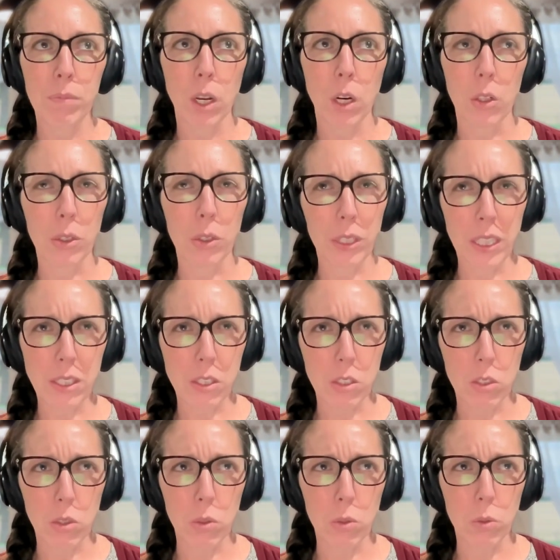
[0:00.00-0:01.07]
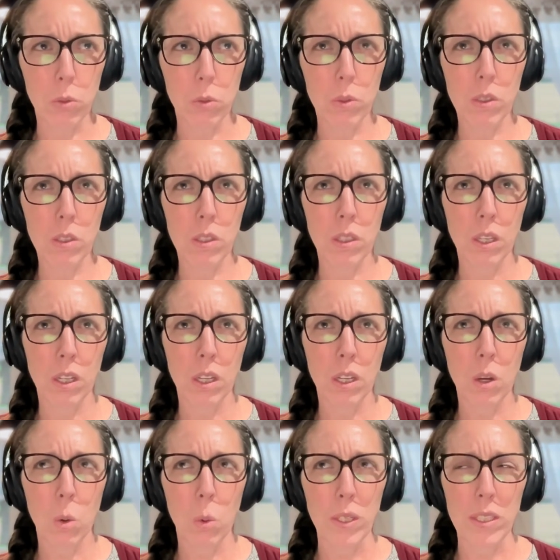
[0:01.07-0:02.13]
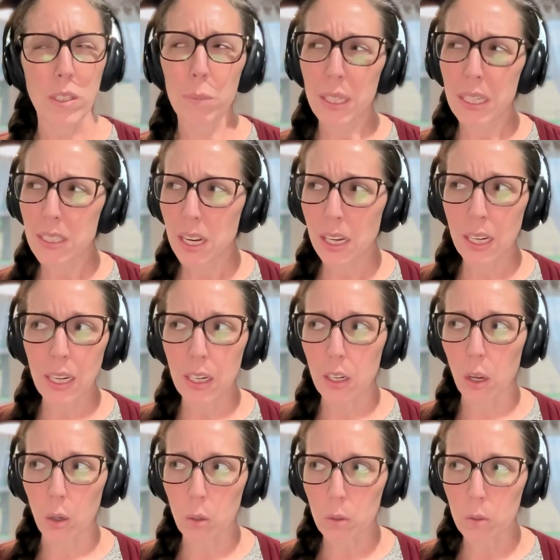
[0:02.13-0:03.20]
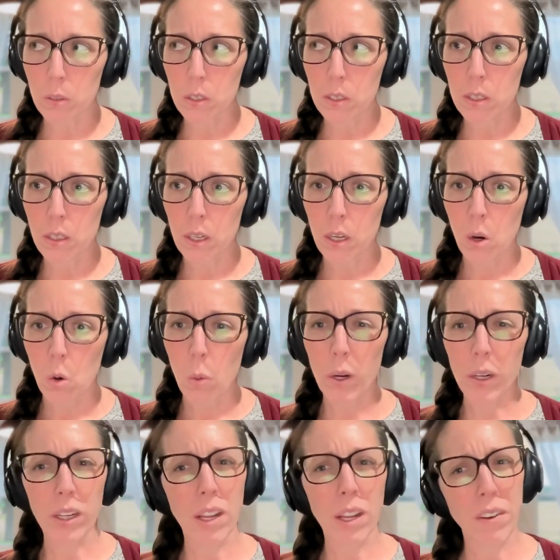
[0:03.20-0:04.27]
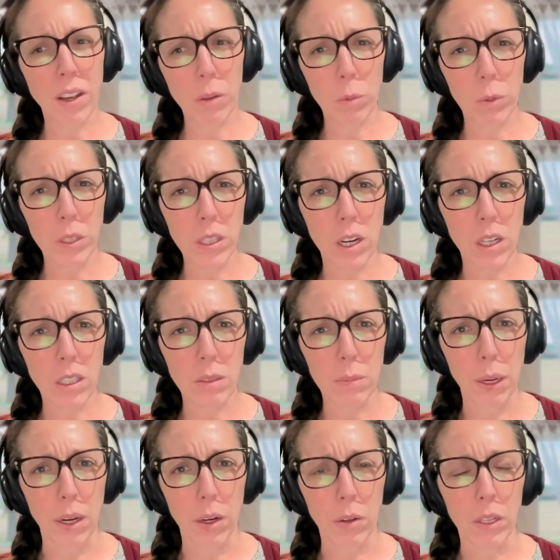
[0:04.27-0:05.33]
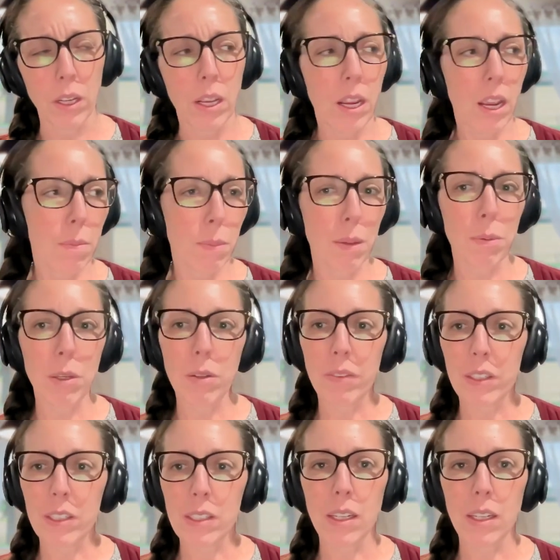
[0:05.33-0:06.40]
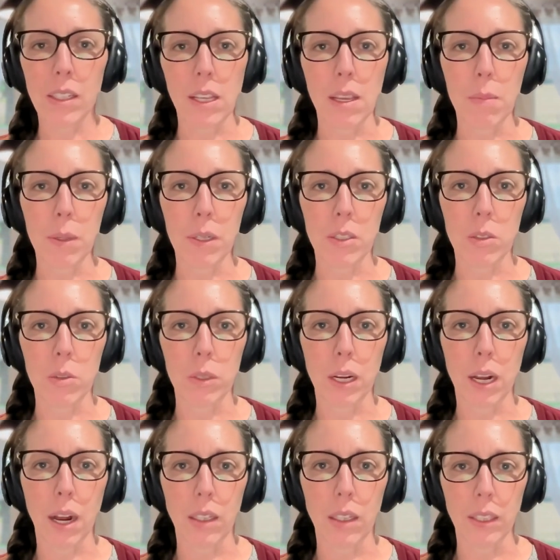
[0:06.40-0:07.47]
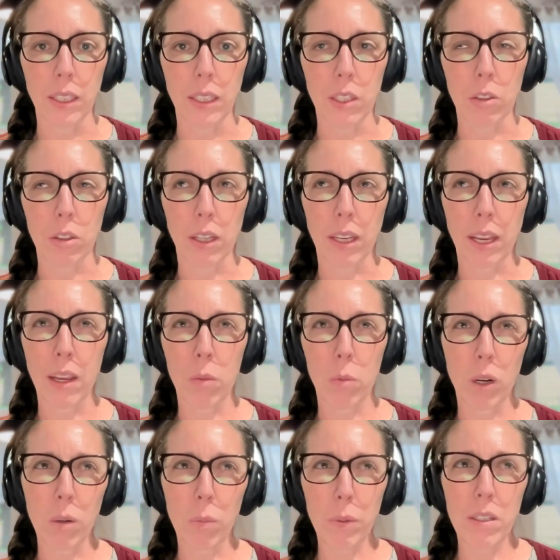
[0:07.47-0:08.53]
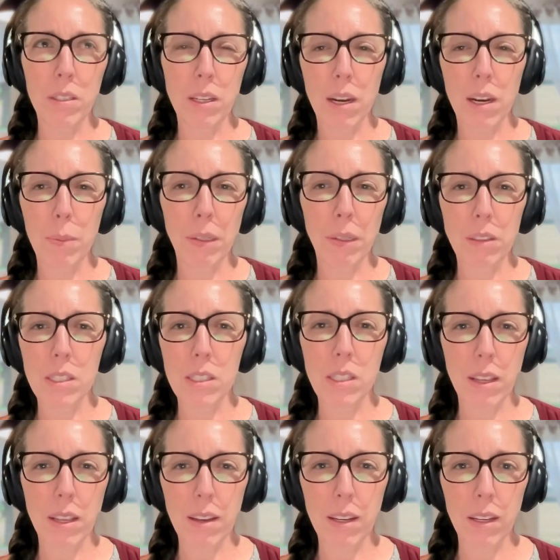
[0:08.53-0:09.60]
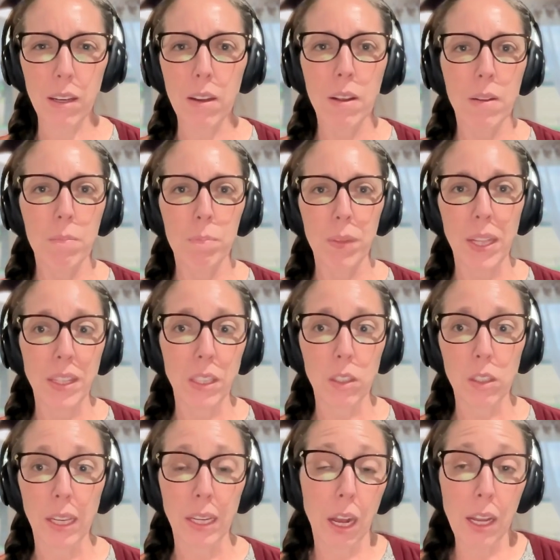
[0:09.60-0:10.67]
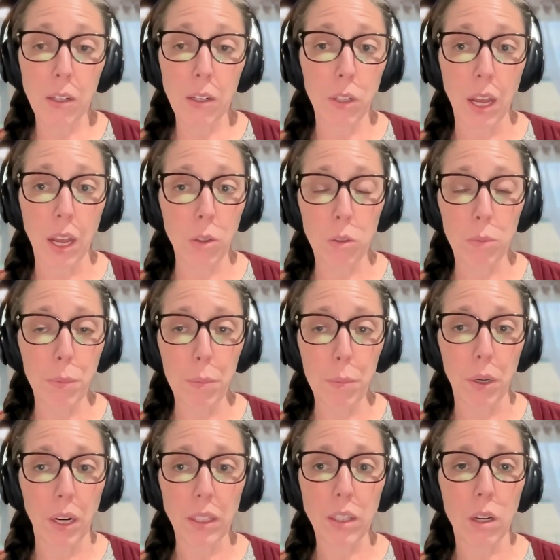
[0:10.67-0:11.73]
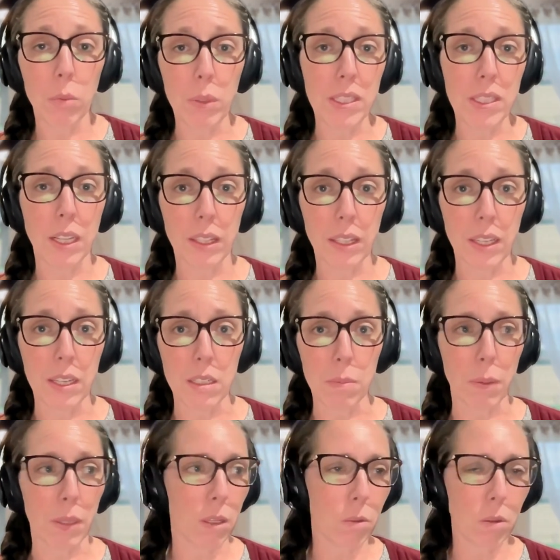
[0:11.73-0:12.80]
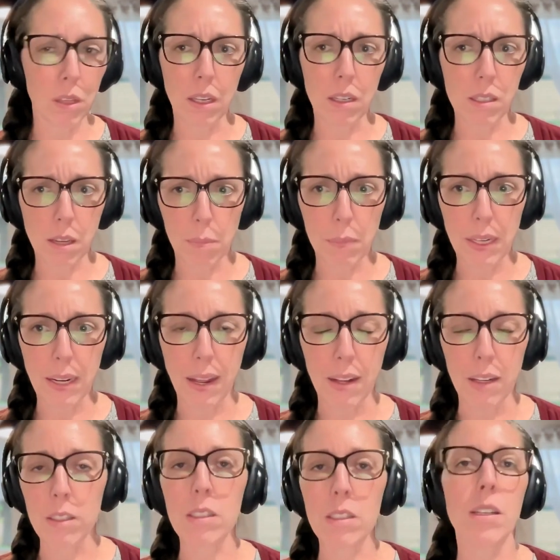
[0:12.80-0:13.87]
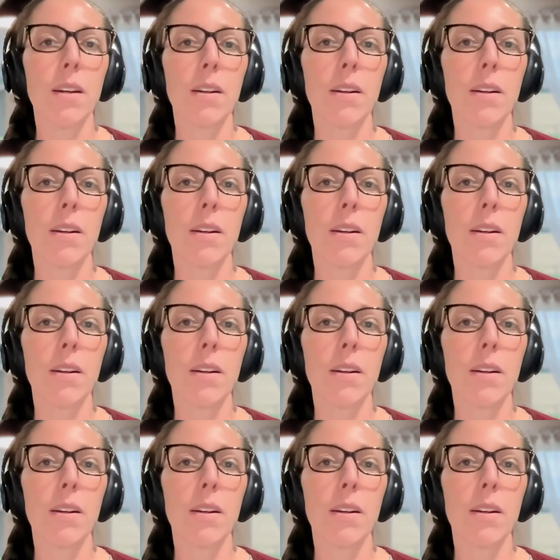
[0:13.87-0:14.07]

Are there any to-dos? Was somebody taking notes? Where can I find what we talked about? And maybe you even send an email to a colleague and you're like, "Hey, what did we decide about this thing?" And they're like, "I don't remember. I thought we said this," but you think something else.